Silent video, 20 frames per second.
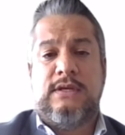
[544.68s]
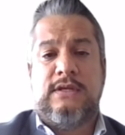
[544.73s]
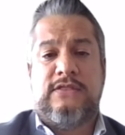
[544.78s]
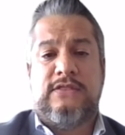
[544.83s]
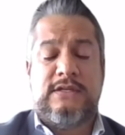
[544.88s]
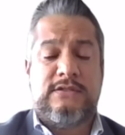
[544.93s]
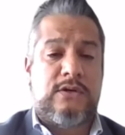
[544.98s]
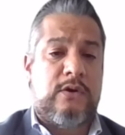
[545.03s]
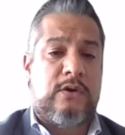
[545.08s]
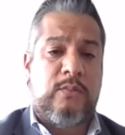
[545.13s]

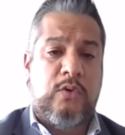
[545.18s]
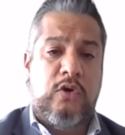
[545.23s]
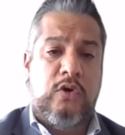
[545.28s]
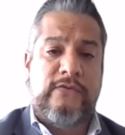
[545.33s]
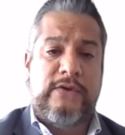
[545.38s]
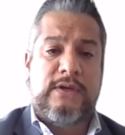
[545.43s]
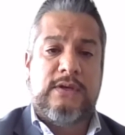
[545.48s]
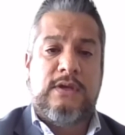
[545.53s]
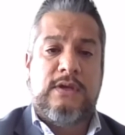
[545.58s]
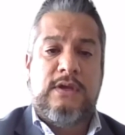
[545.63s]
Things are
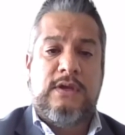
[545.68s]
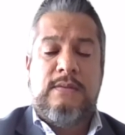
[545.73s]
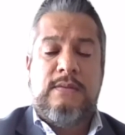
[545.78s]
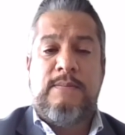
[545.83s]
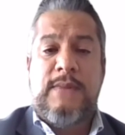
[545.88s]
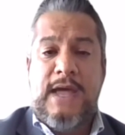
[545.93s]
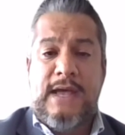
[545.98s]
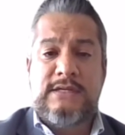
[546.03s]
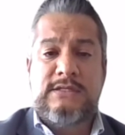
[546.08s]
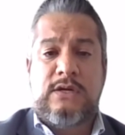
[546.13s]
evolving.
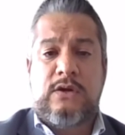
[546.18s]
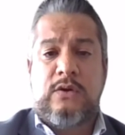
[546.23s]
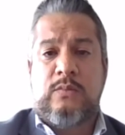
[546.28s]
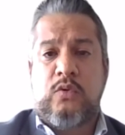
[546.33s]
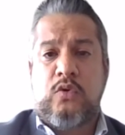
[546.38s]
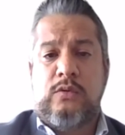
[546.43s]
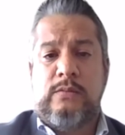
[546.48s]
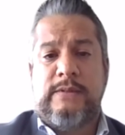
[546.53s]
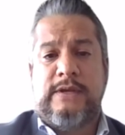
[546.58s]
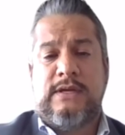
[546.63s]
Banks are
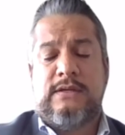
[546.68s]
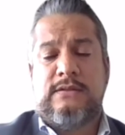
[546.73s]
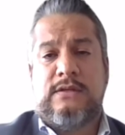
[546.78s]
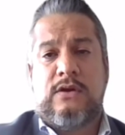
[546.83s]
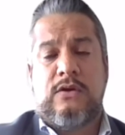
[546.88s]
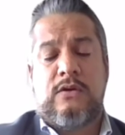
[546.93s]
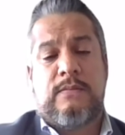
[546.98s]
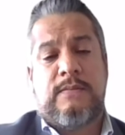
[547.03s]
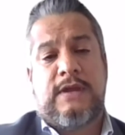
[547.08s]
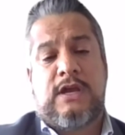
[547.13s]
evolving.
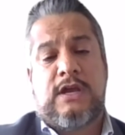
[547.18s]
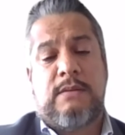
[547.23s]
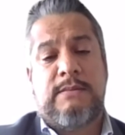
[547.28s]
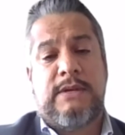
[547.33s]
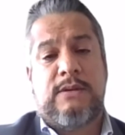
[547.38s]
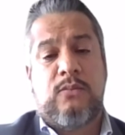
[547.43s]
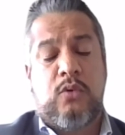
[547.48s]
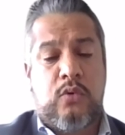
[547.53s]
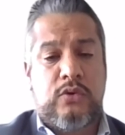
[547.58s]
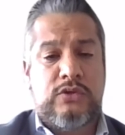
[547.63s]
They're
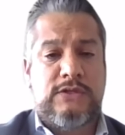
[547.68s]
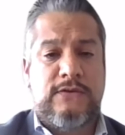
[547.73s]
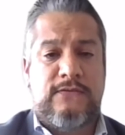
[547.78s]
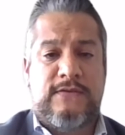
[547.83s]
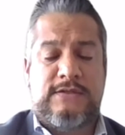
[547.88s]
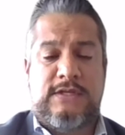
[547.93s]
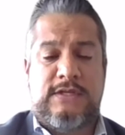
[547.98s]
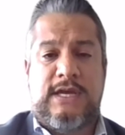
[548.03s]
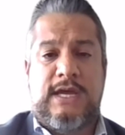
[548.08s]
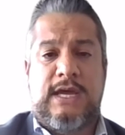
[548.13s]
becoming more
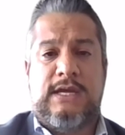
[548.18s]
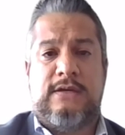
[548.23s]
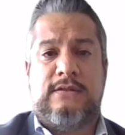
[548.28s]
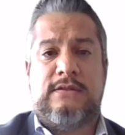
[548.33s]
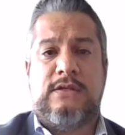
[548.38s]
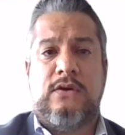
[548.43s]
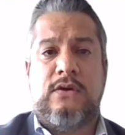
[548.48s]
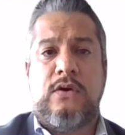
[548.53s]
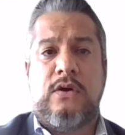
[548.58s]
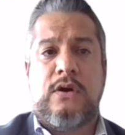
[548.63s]
sophisticated.